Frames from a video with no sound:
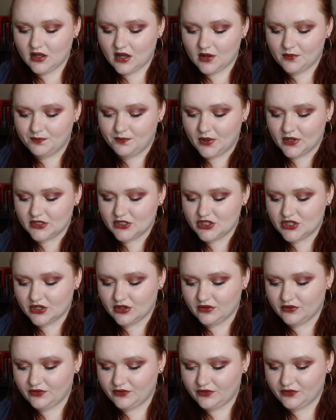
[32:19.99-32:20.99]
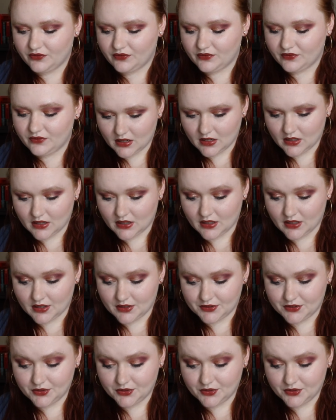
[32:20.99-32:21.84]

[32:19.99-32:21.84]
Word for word: a bunch of uh,